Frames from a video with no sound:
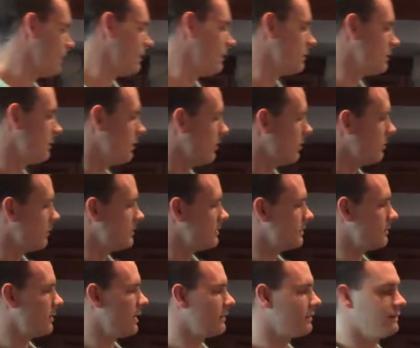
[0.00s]
So when we
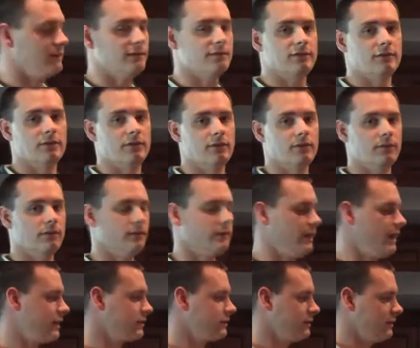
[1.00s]
subtract these two,
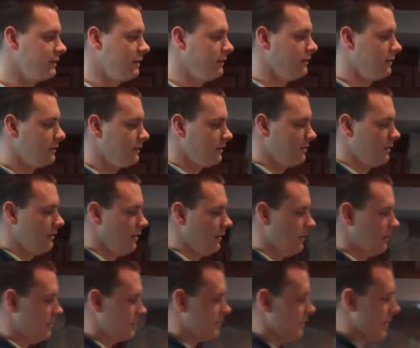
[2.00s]
they actually give us a
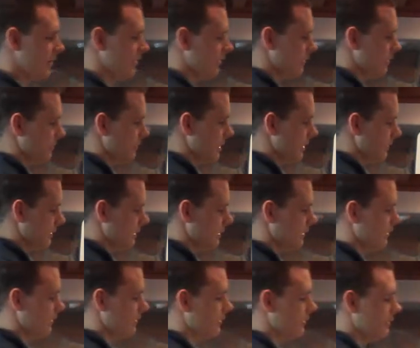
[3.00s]
nice line item down
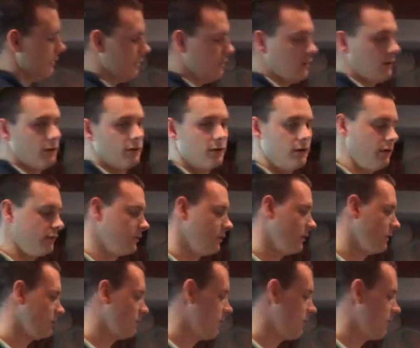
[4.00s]
here called gross